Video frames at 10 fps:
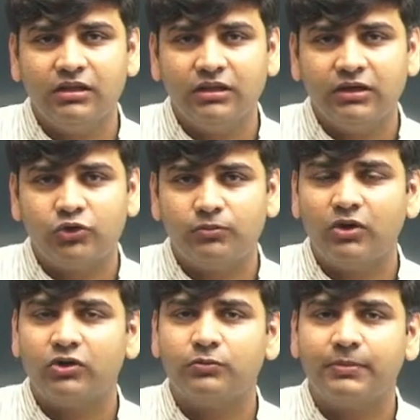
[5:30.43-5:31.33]

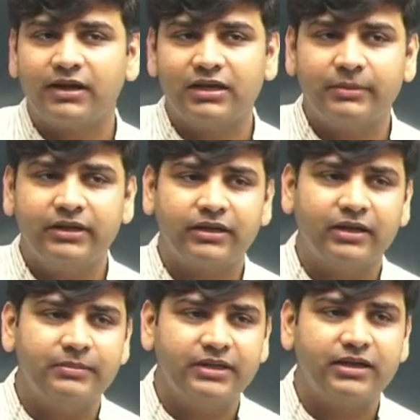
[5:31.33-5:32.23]
tomorrow Parliament can
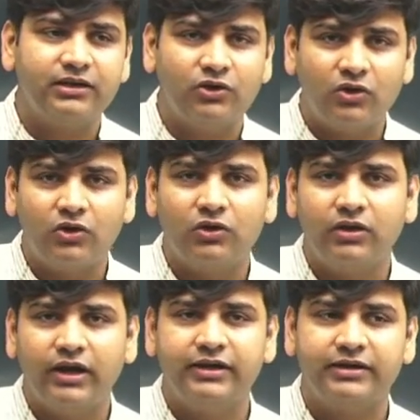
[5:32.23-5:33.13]
make a law
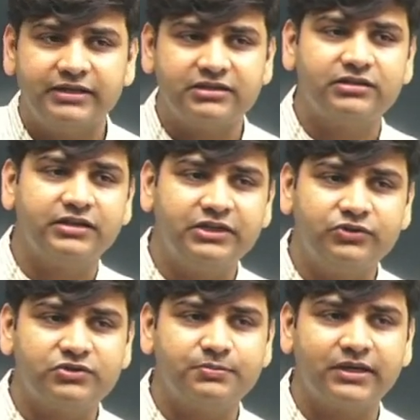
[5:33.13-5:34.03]
and
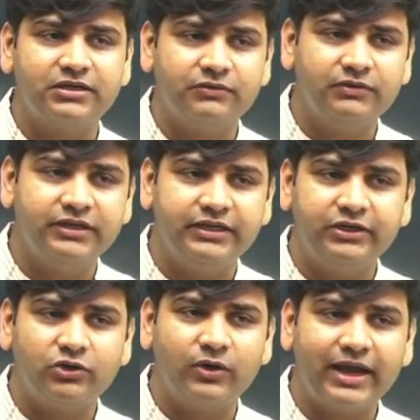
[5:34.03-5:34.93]

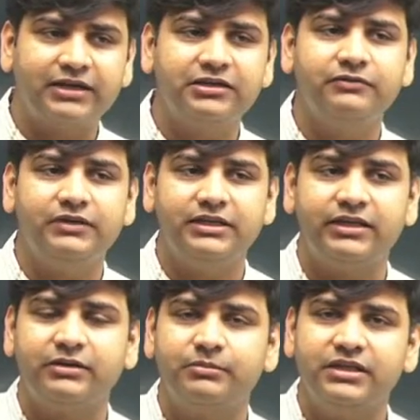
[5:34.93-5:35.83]
retroactively, that
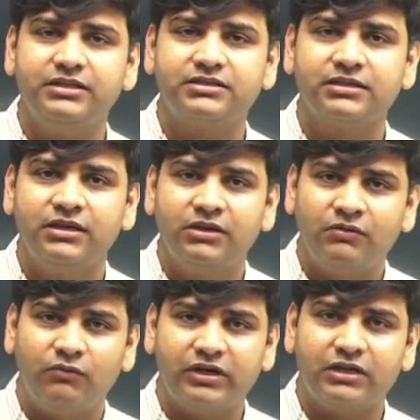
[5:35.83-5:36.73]
means
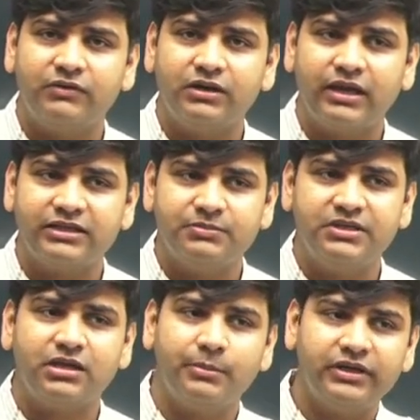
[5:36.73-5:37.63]
whatever has been
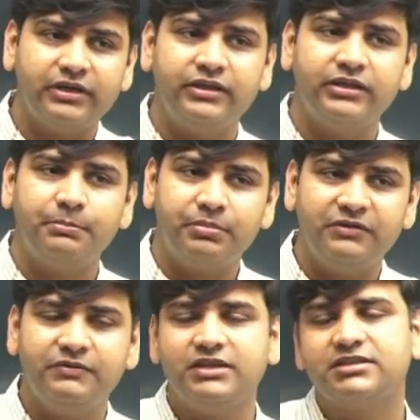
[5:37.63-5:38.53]
committed in the
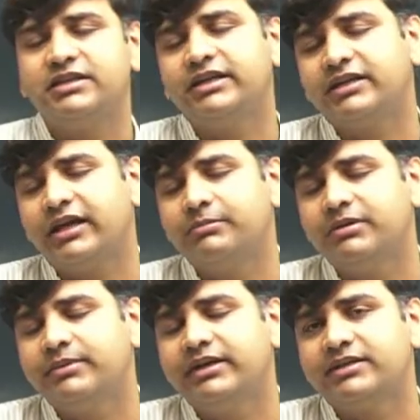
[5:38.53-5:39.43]
previous date can be
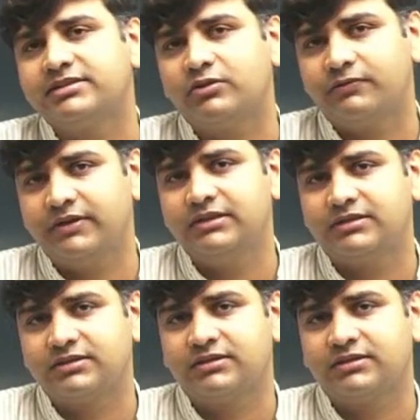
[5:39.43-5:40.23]
made as an offense.